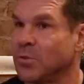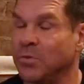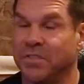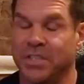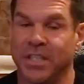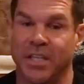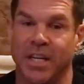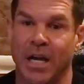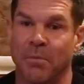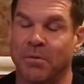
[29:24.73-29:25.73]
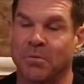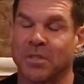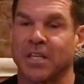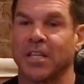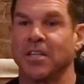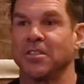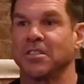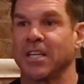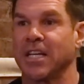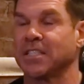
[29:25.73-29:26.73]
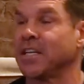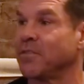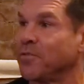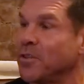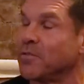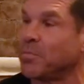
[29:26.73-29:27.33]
Hard We've seen it happen with guess Canelo's what? last a, handful of